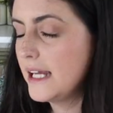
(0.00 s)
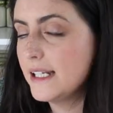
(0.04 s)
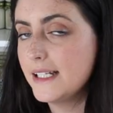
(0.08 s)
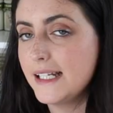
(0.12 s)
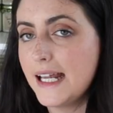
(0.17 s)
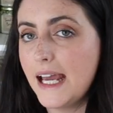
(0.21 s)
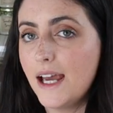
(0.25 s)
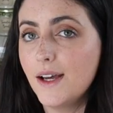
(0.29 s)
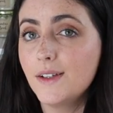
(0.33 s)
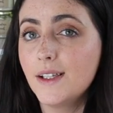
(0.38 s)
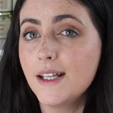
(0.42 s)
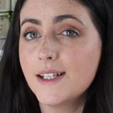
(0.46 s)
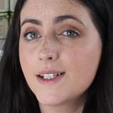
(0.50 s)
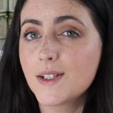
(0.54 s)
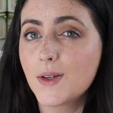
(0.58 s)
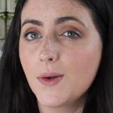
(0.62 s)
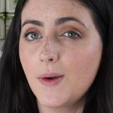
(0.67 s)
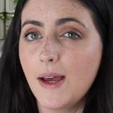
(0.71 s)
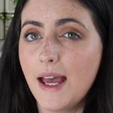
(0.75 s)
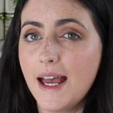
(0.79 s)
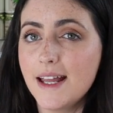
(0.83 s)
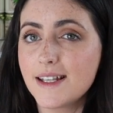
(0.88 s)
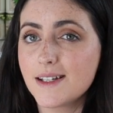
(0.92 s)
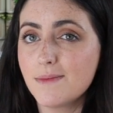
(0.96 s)
And now let's
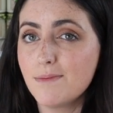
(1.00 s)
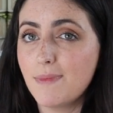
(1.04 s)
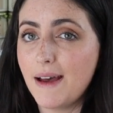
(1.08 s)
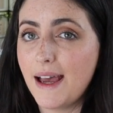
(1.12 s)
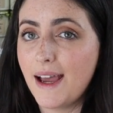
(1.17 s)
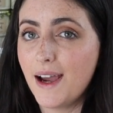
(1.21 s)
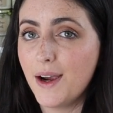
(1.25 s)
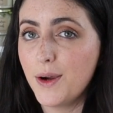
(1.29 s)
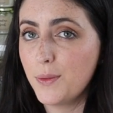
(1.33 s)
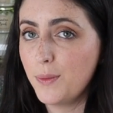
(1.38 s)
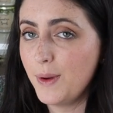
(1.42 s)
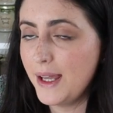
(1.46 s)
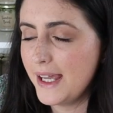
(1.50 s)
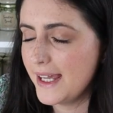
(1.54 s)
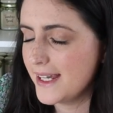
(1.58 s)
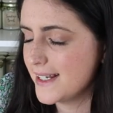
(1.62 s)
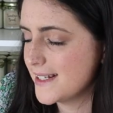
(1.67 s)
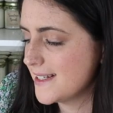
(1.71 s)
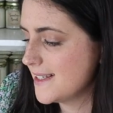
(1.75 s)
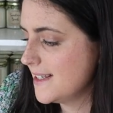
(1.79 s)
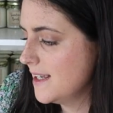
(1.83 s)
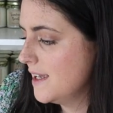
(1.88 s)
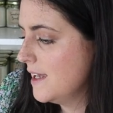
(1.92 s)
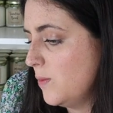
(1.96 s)
go ahead and buy our wicks.